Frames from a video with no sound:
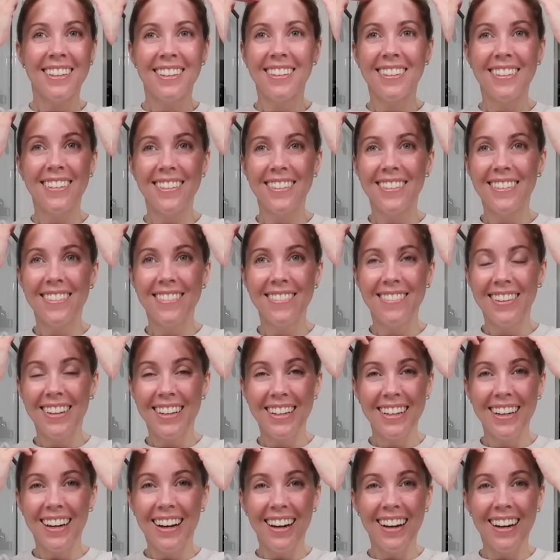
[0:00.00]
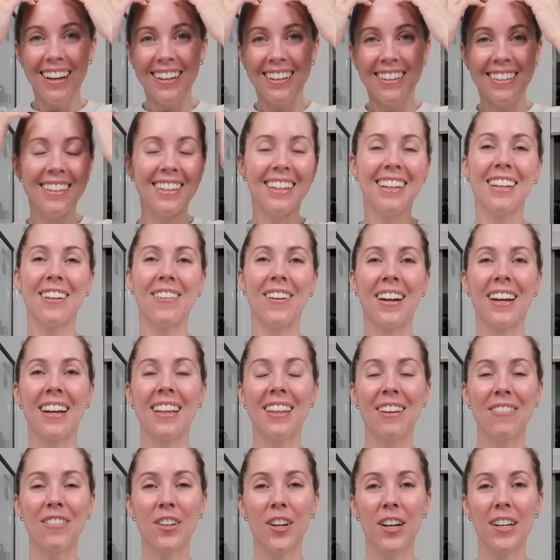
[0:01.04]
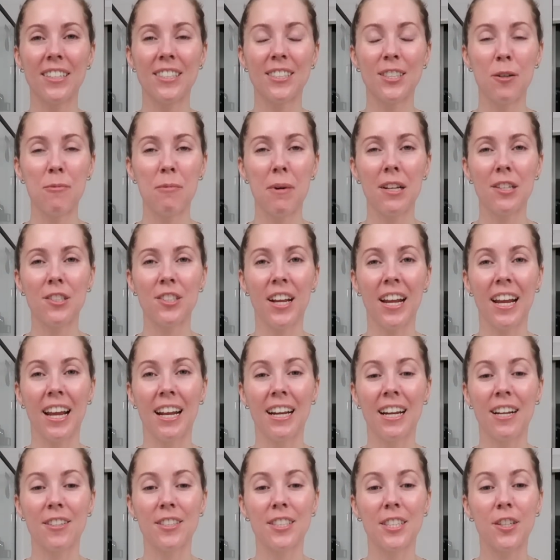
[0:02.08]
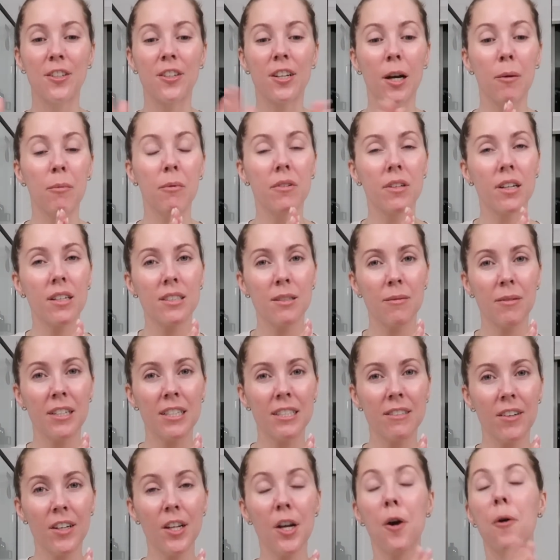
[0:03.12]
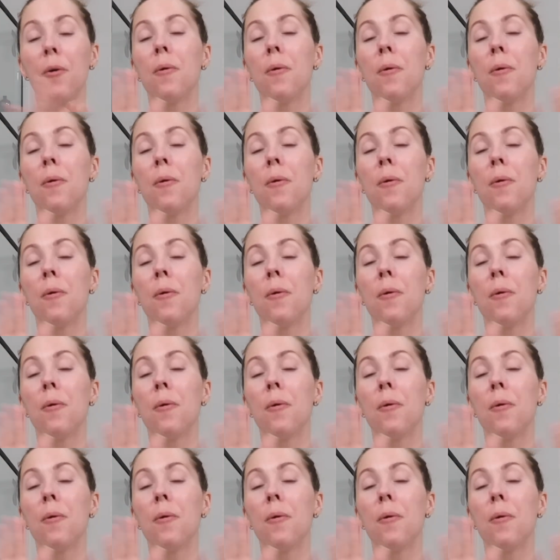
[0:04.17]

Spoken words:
Oh my god. Anyway, I love you guys so much, and I'll see you in a couple days in the next video.